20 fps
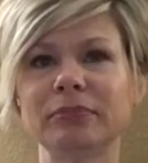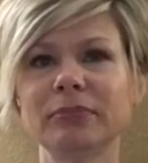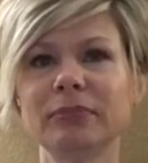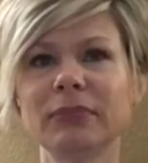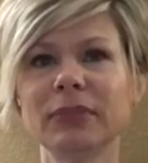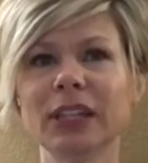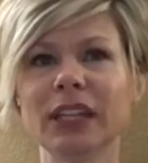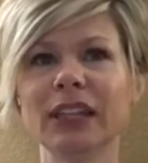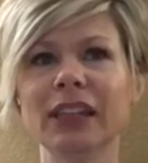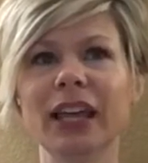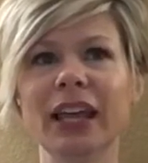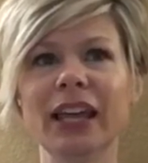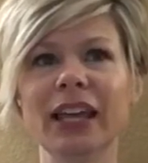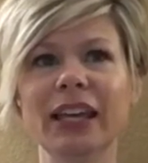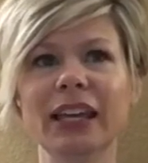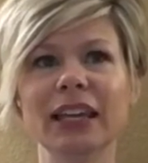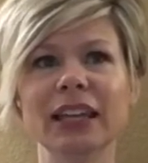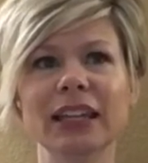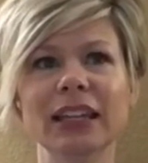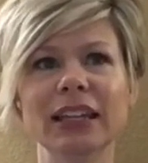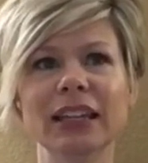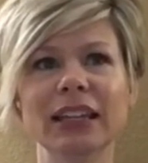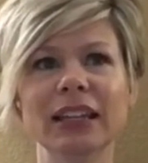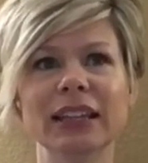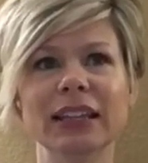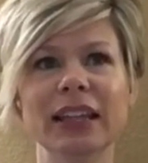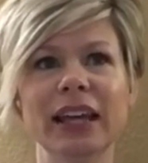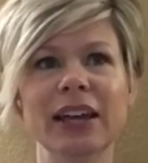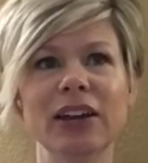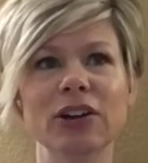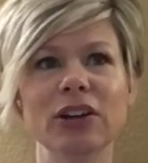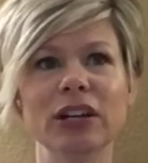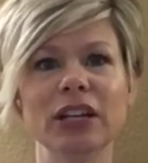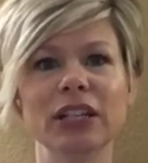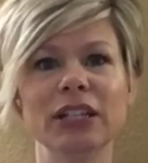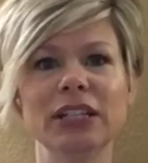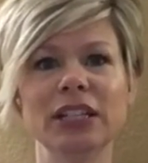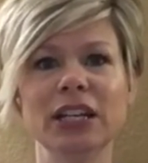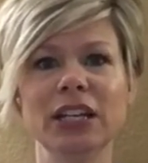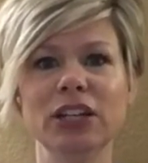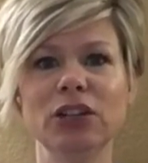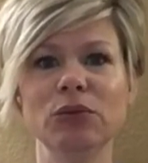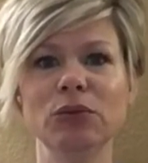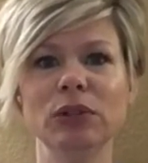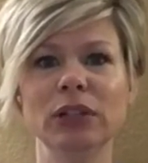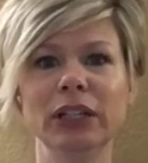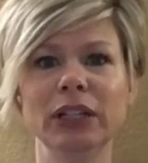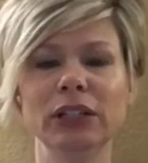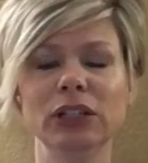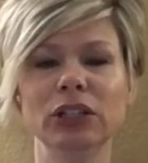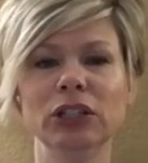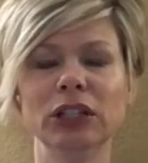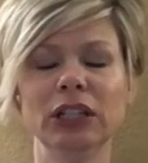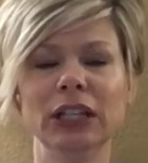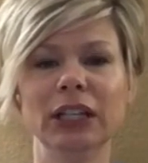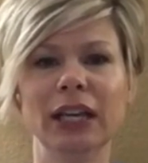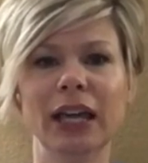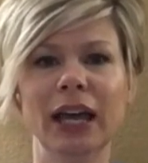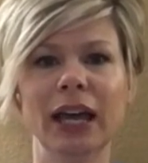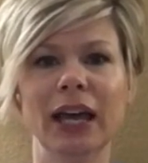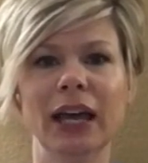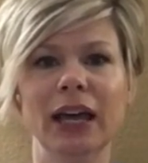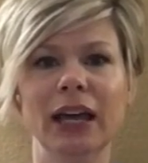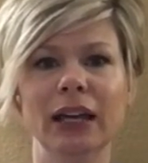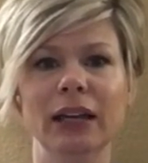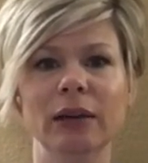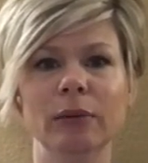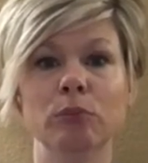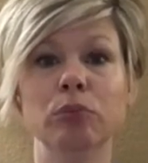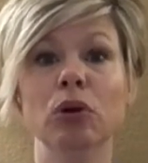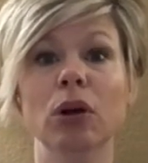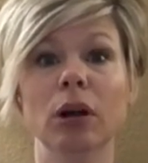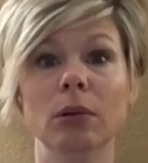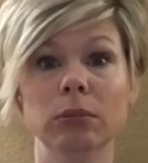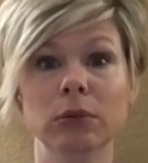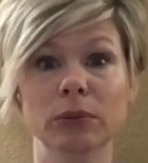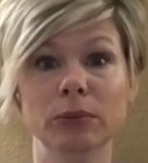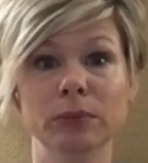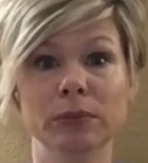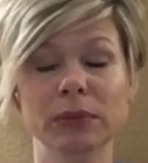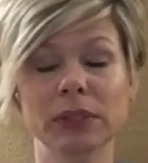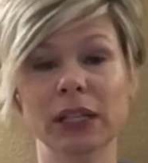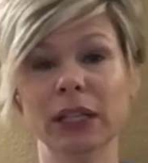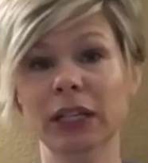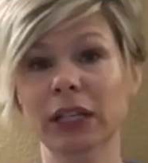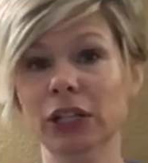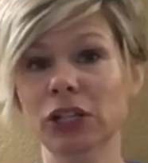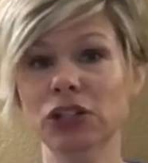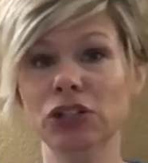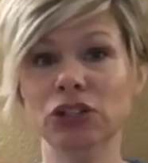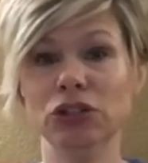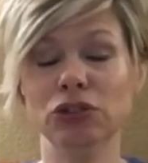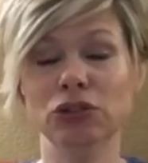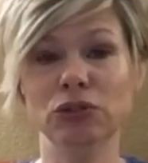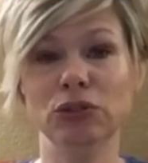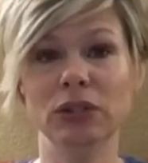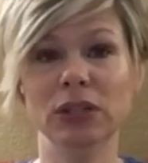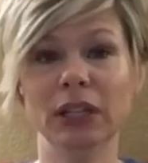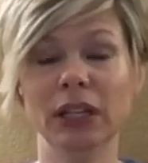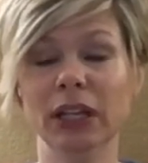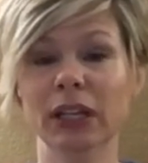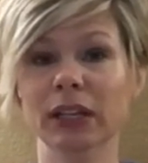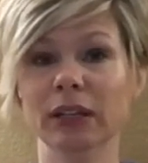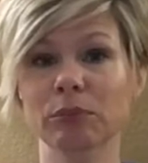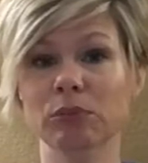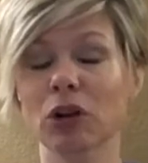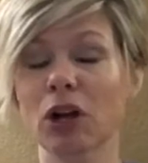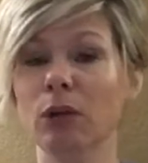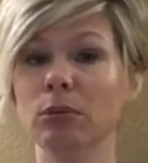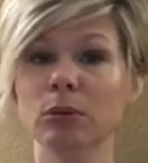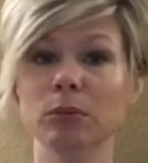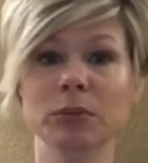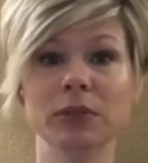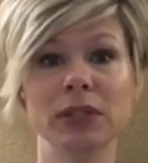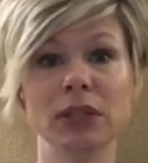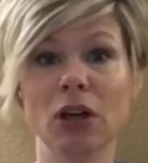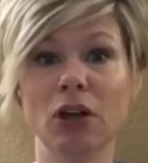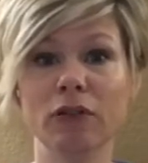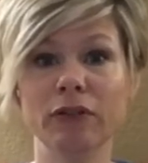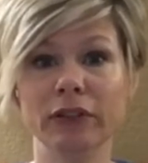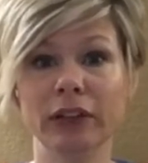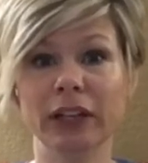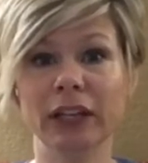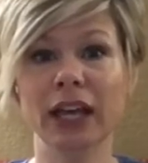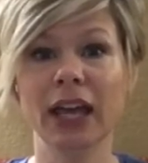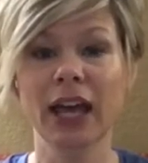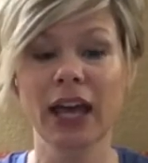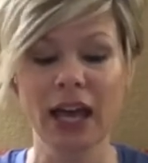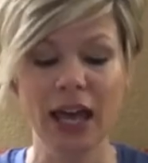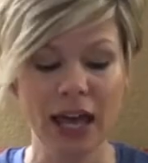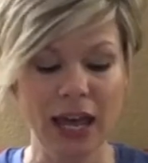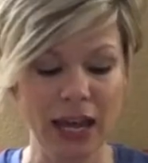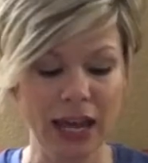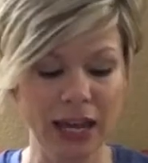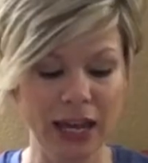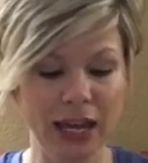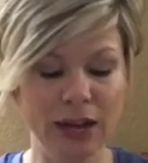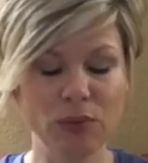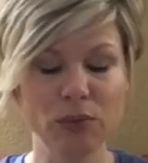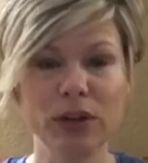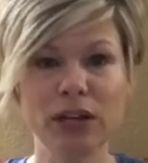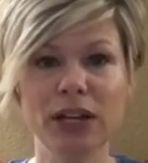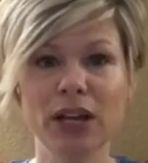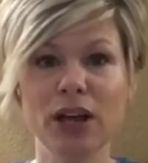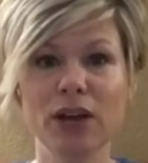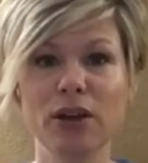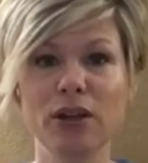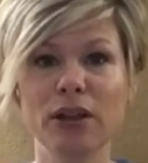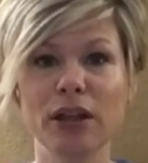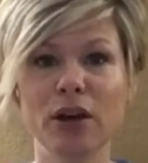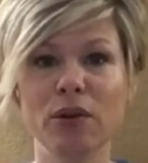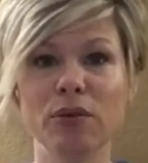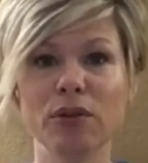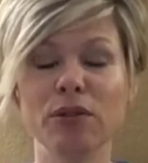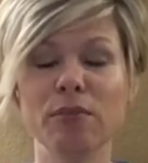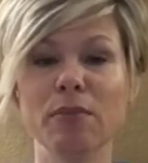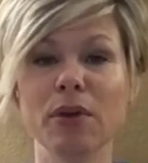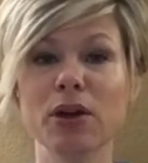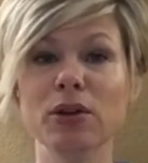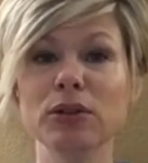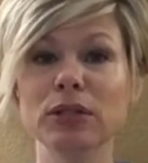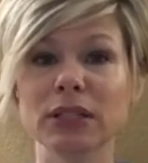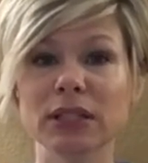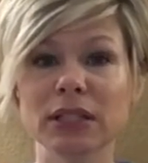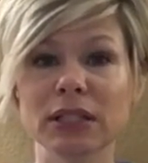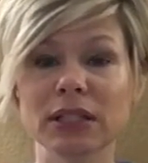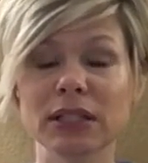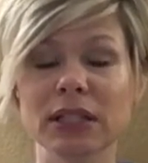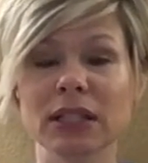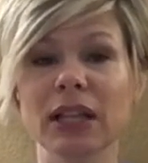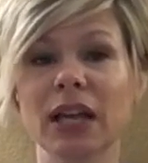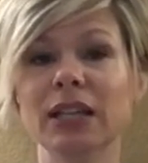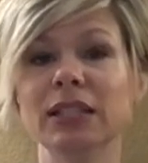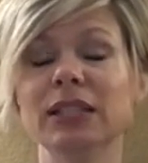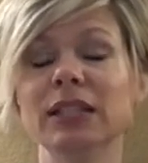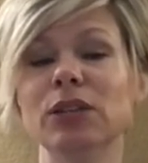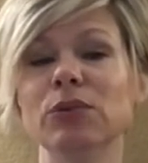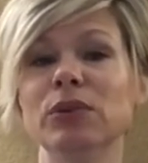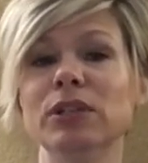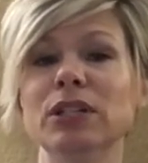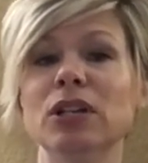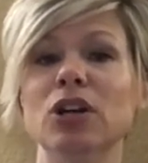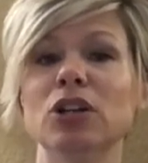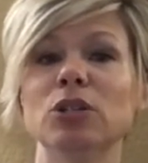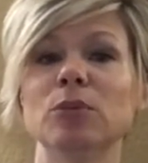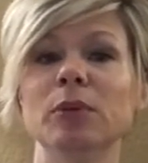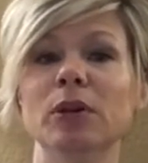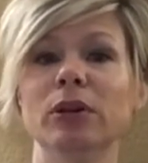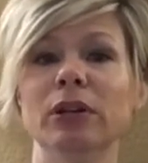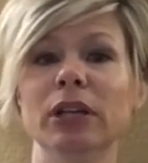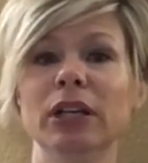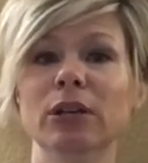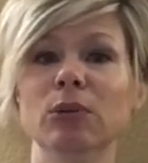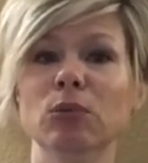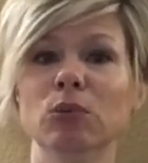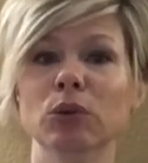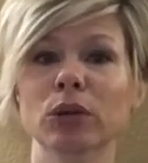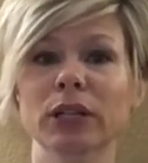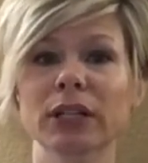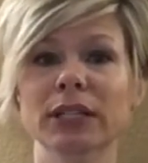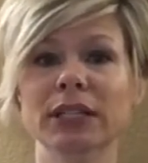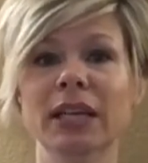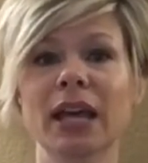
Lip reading: they are continually looking at problems and issues and problem solving. And we know that with Moses, the last thing we talked about him was